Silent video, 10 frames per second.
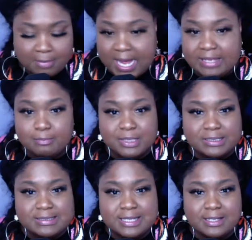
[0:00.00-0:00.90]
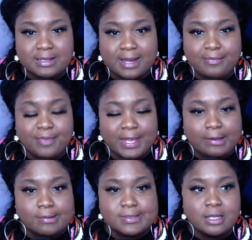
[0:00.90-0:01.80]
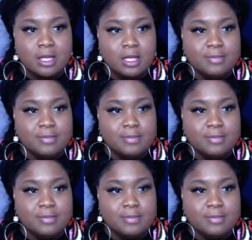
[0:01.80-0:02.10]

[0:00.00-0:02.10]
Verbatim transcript: my ability, and not theirs.